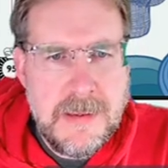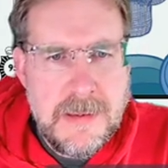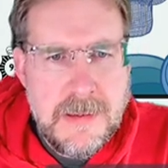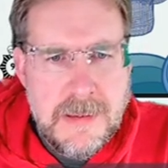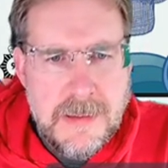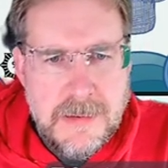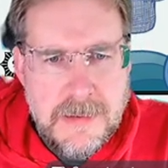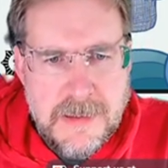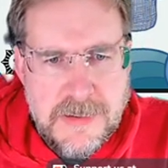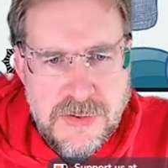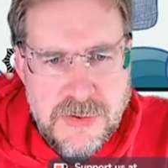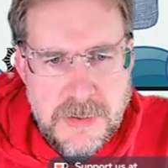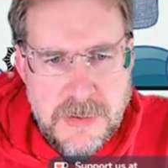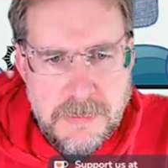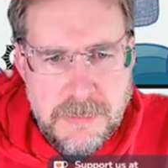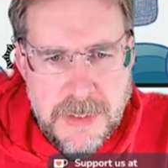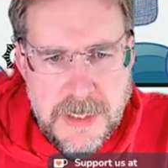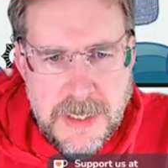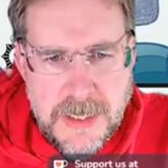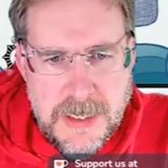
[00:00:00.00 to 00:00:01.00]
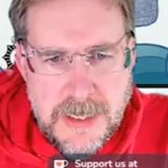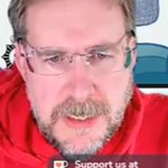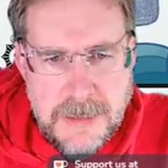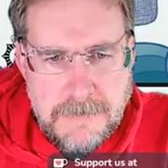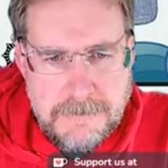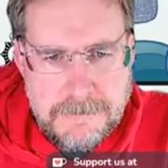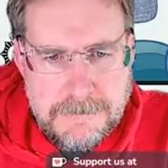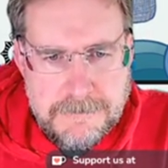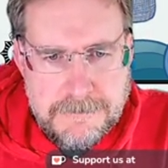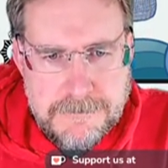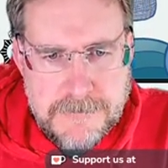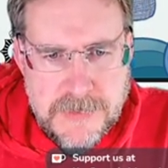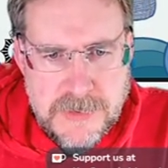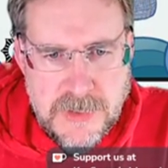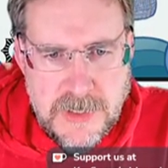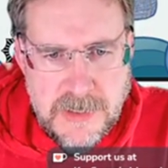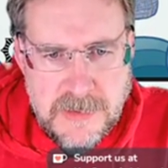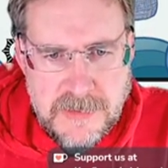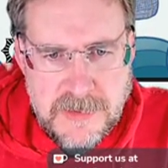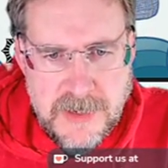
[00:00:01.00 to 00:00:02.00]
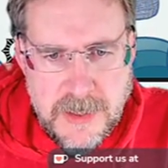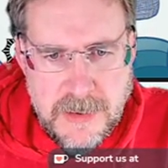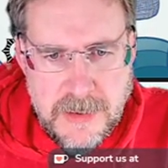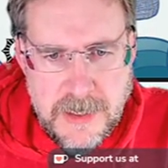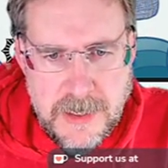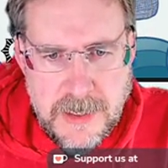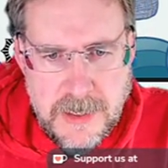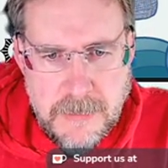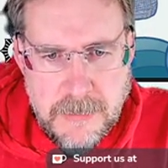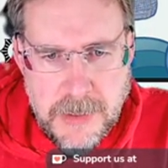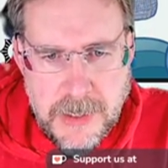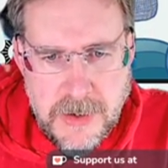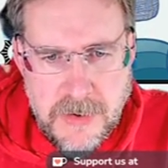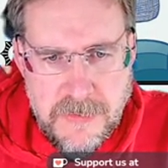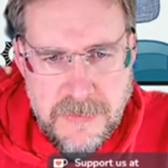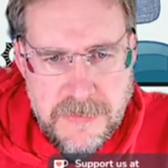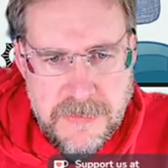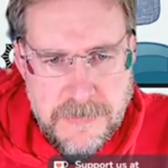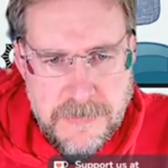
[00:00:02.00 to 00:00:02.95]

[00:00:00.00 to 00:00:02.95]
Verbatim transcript: That shouldn't be heading. So let's take the heading back off.